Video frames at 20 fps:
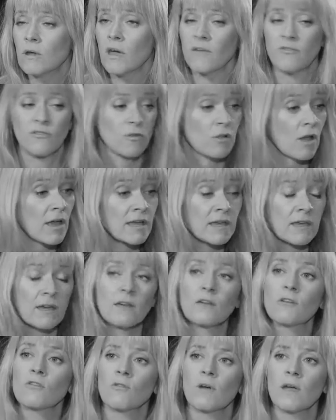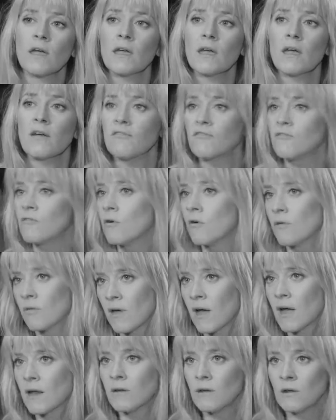If you like it, great. If not,
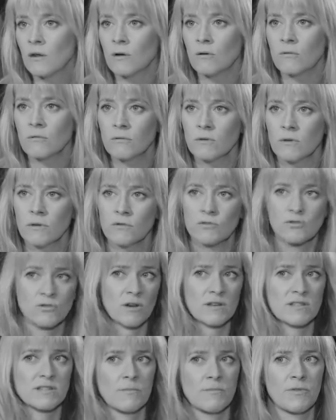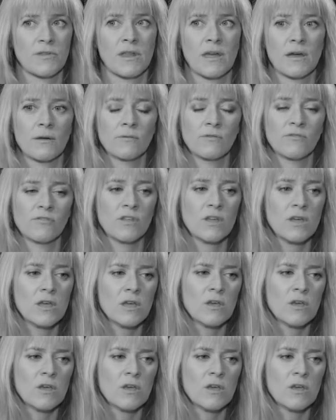then, try something else.